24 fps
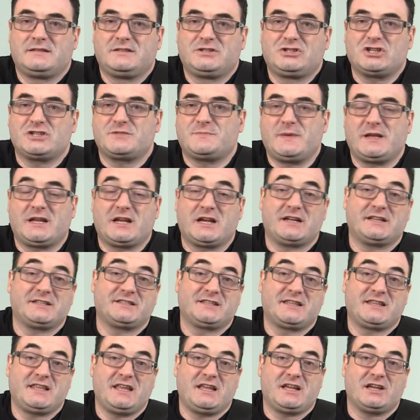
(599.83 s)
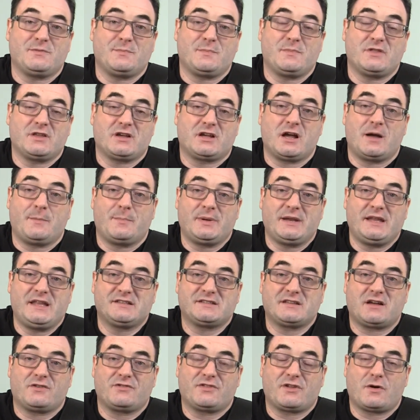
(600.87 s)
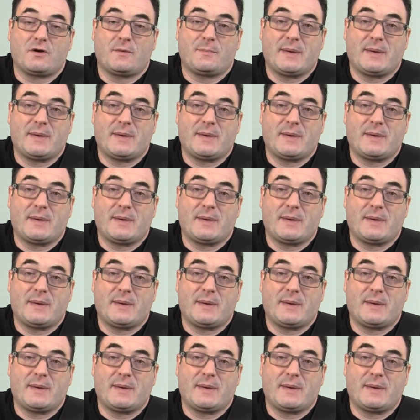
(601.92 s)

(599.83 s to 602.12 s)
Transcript: just because the companies out there are